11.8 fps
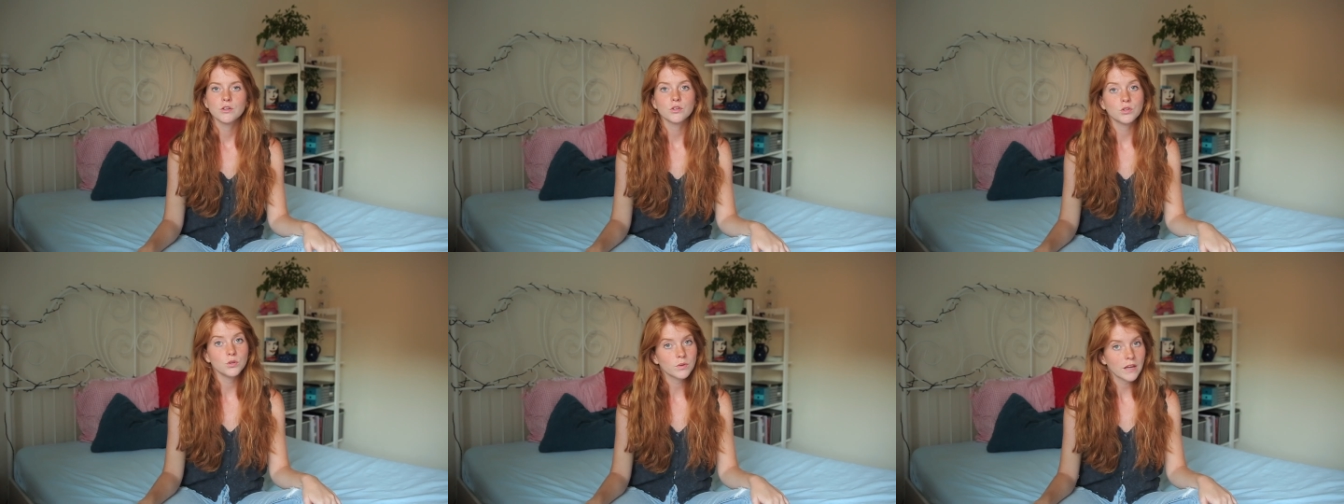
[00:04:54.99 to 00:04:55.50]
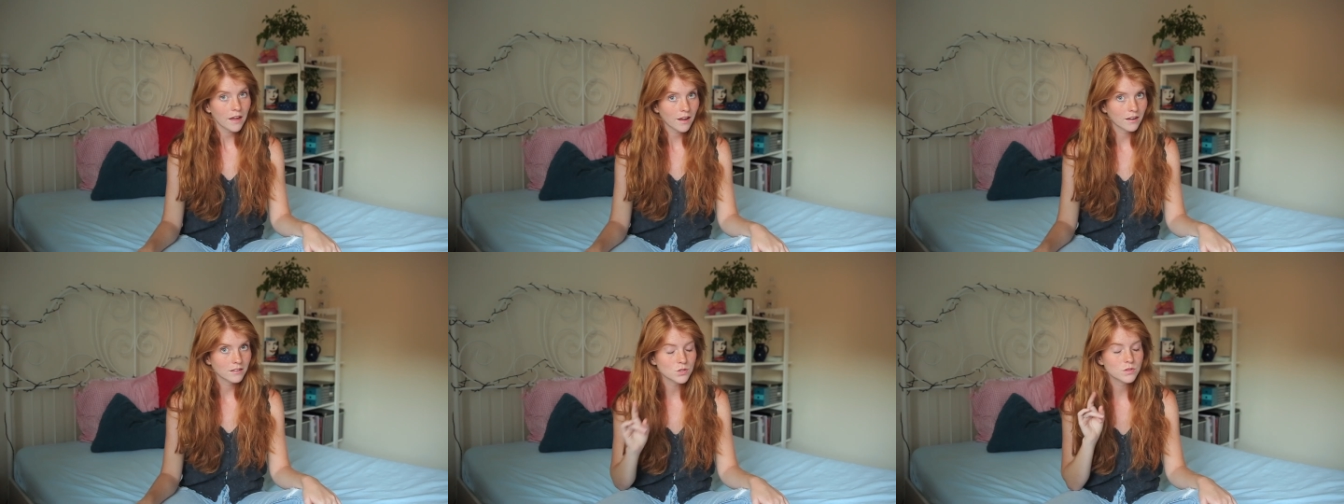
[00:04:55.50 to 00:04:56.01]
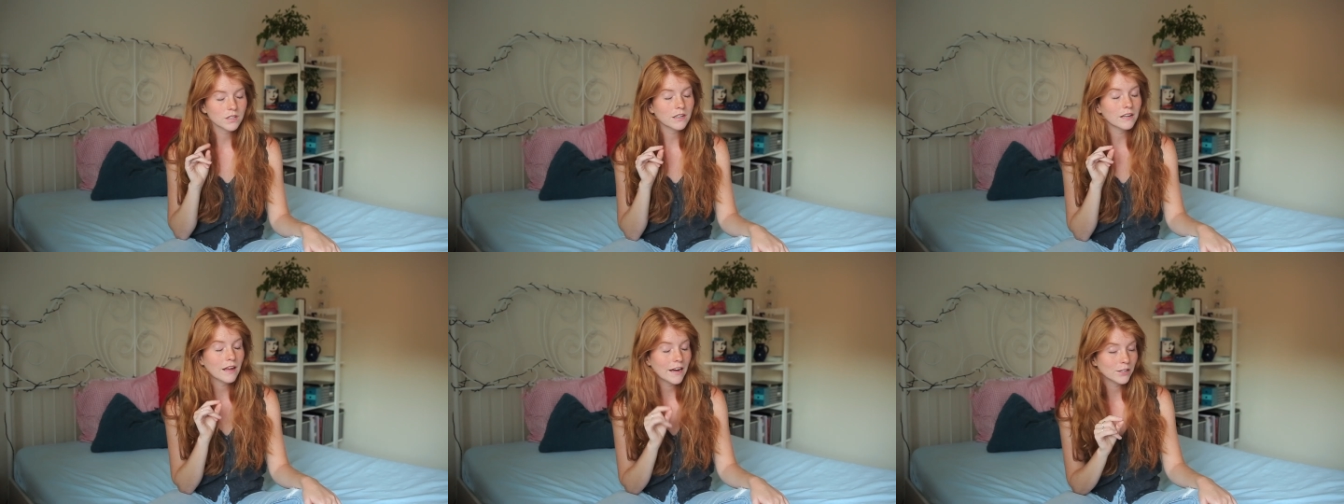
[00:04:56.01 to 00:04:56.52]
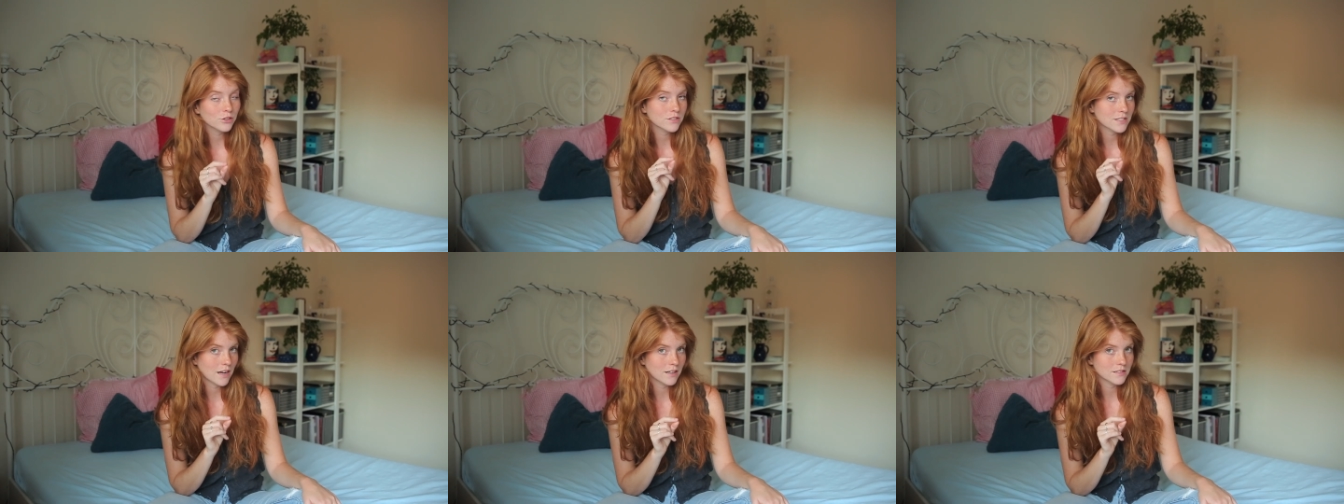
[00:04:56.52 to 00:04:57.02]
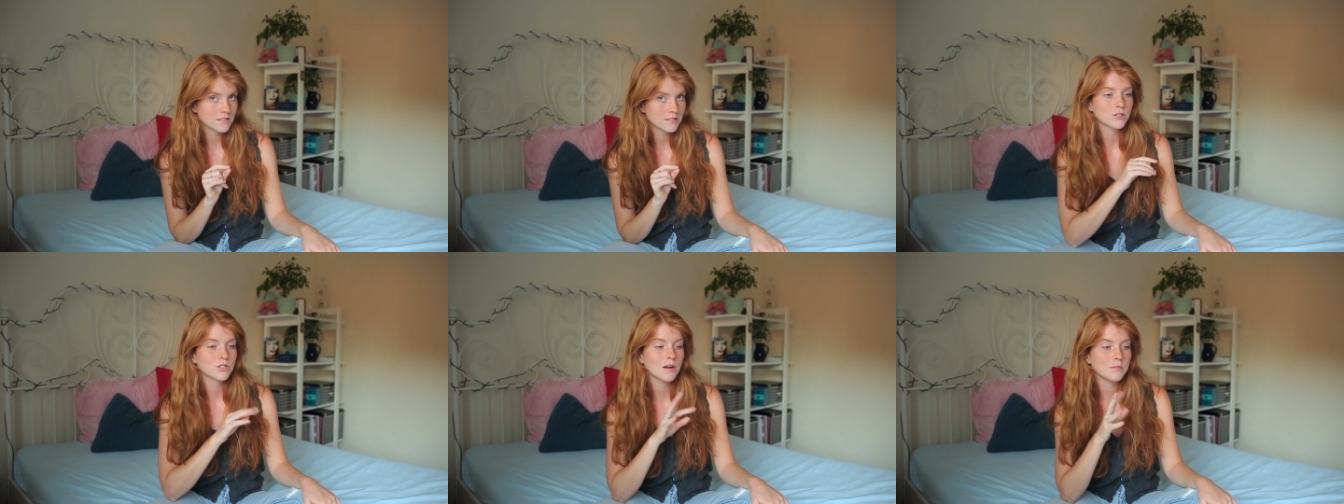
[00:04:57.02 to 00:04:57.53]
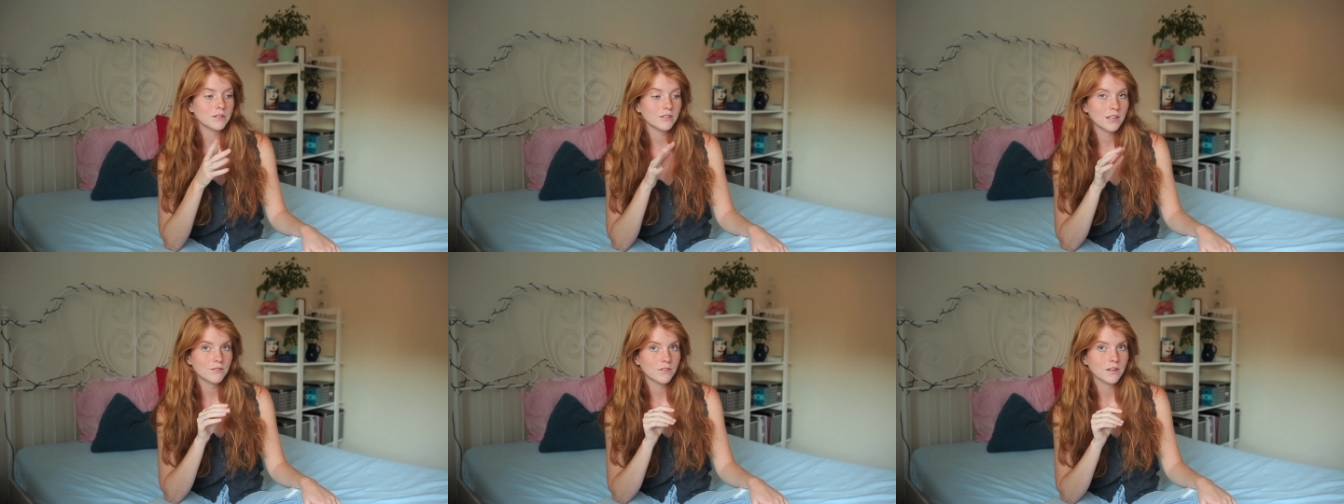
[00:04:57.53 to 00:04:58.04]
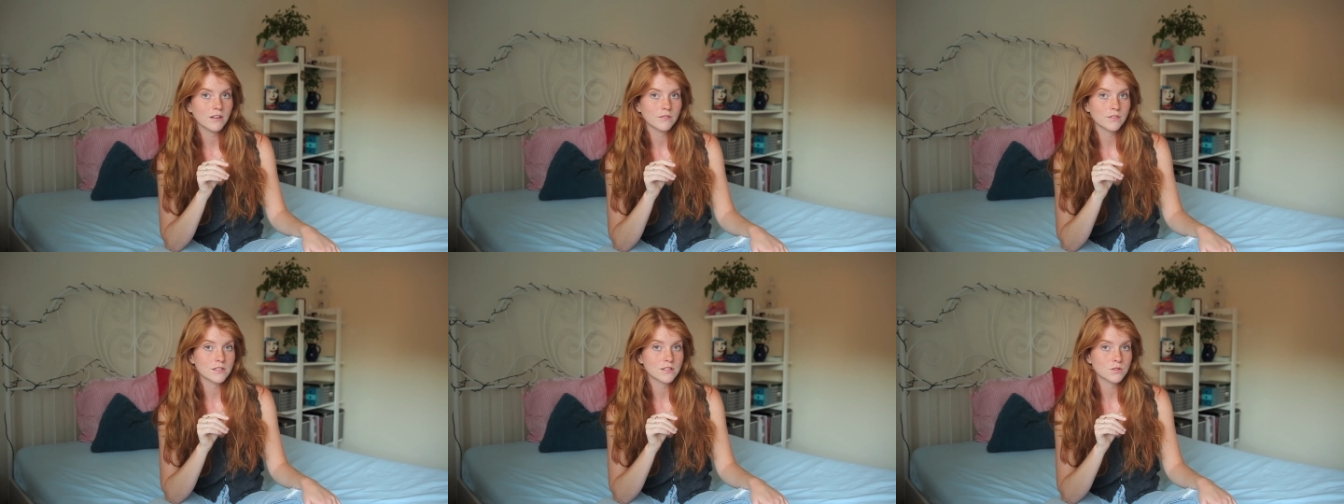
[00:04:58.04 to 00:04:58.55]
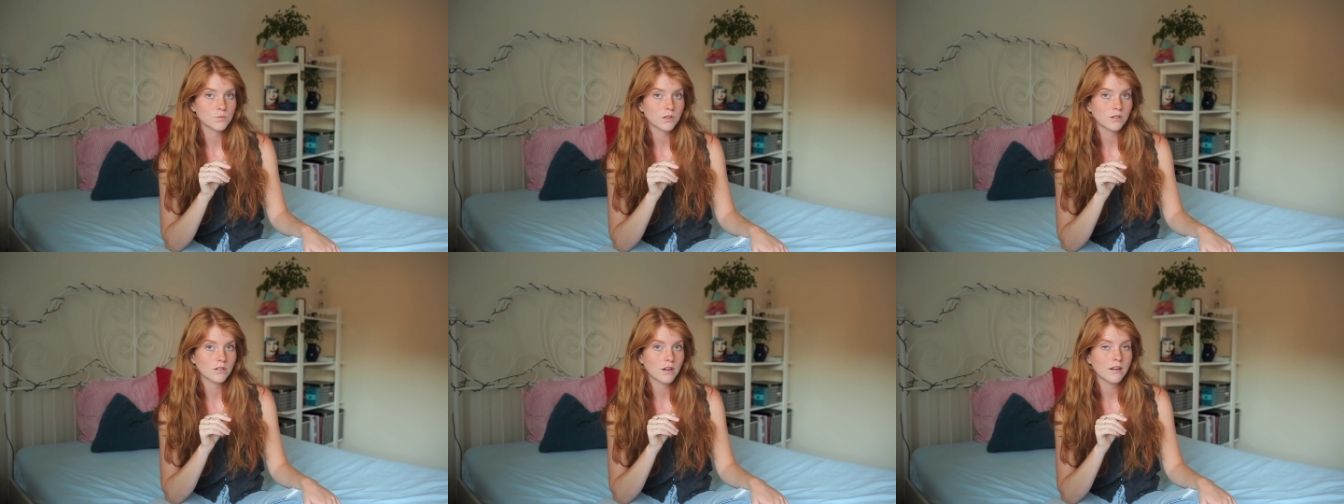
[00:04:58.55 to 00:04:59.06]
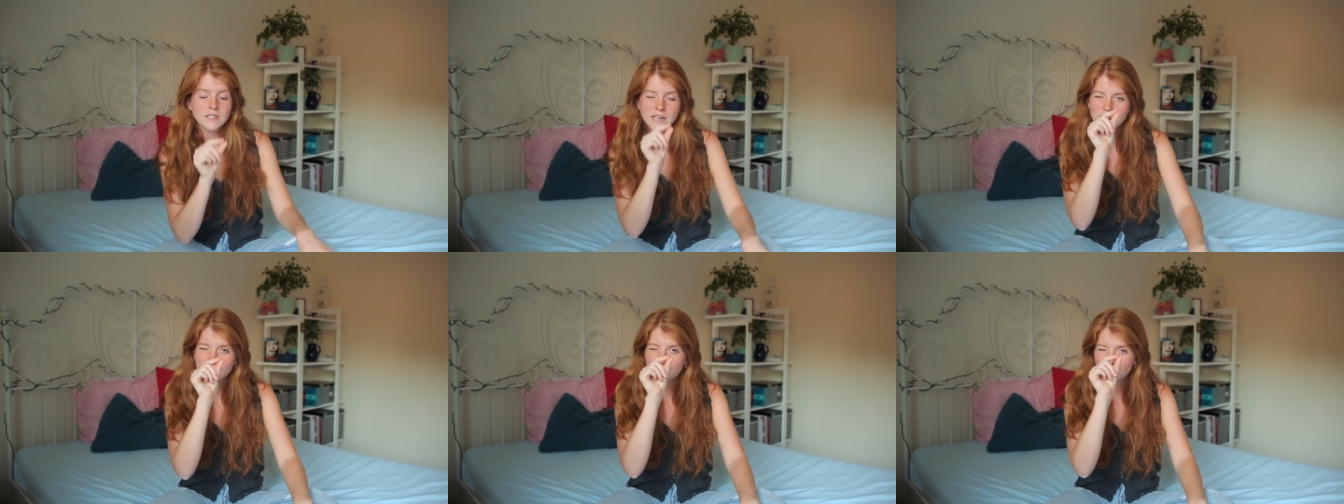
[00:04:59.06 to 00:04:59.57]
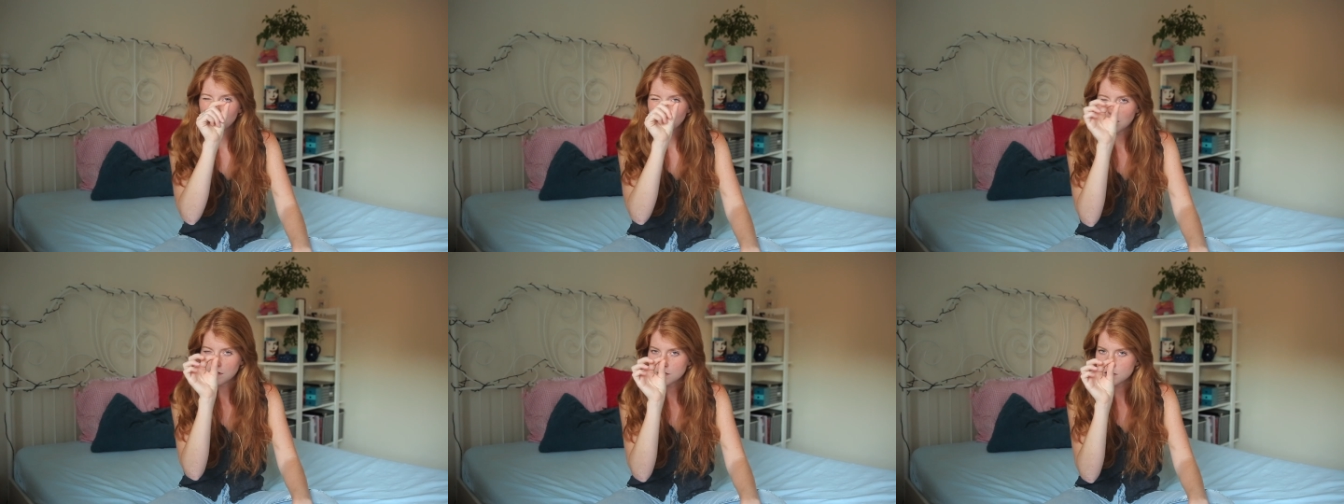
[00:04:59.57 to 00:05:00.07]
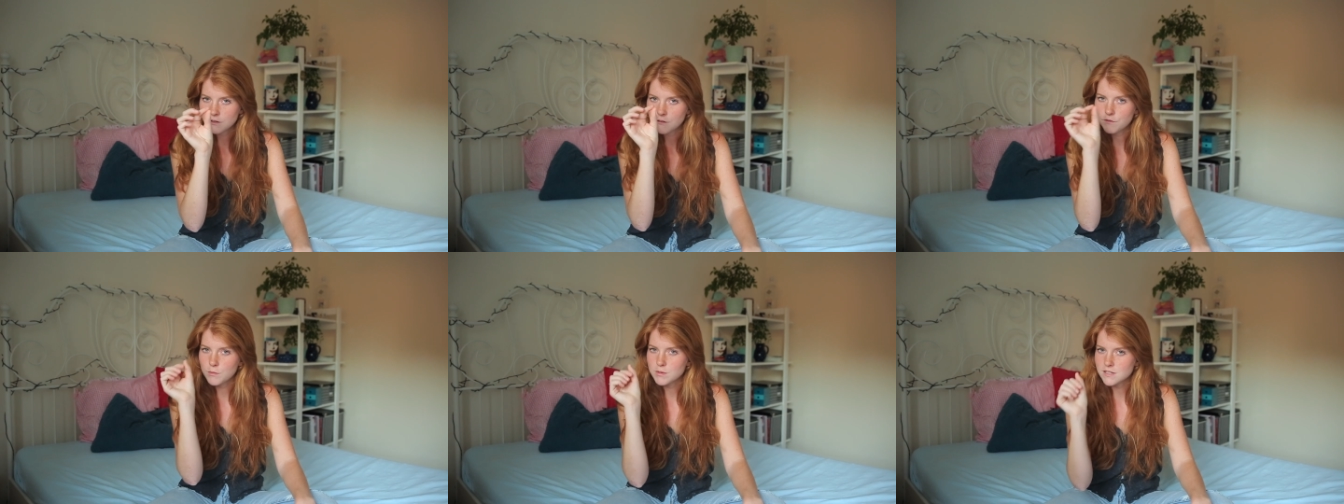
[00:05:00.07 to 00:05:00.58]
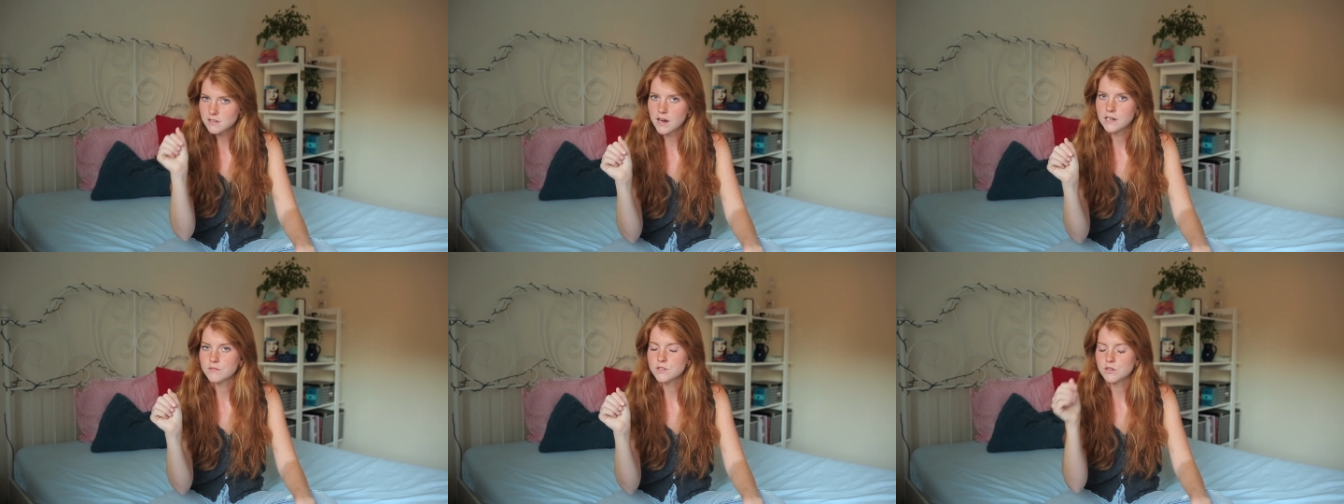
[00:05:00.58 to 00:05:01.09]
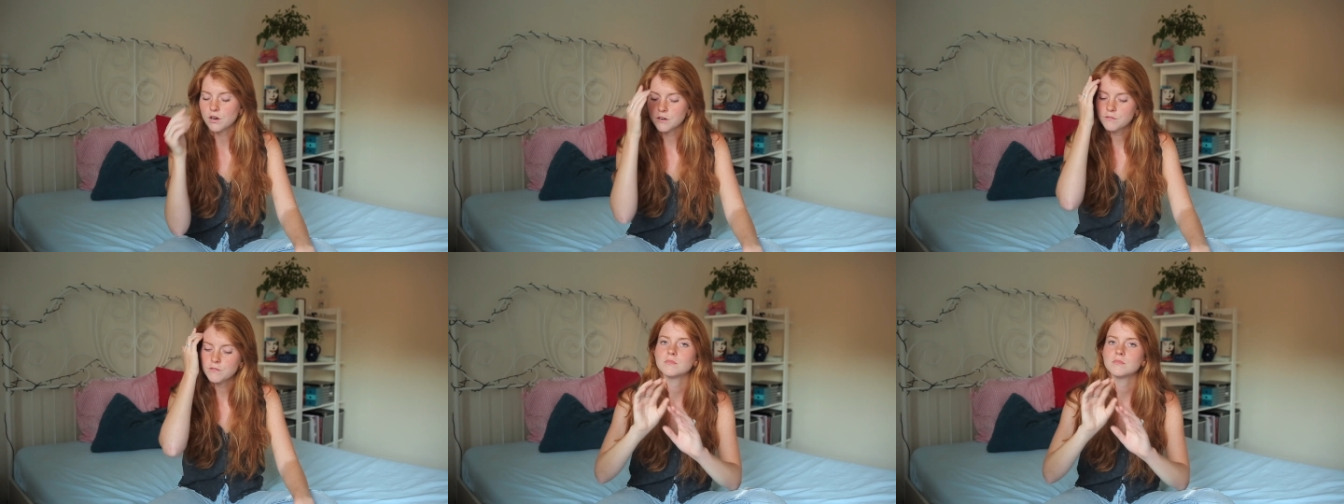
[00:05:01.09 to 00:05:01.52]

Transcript: You can do the lighter test, which I'm a little iffy on if this is real or not. Take a little piece from a side of the scarf.